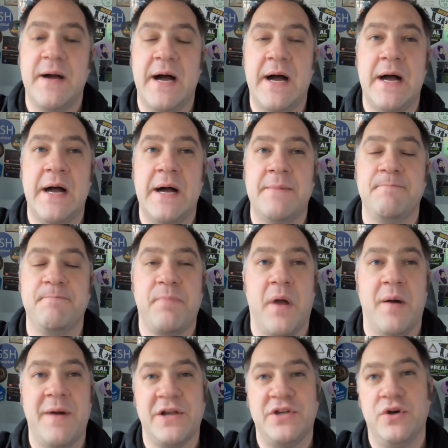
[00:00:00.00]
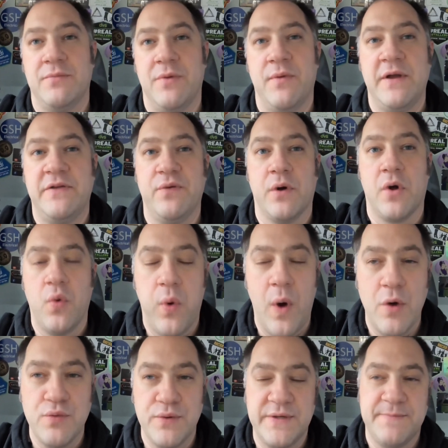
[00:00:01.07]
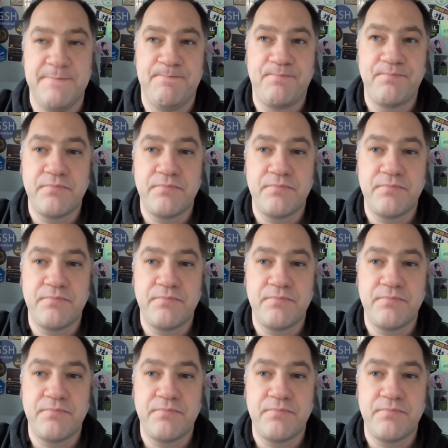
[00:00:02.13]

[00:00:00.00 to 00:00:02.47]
I'm actually on my way to a quote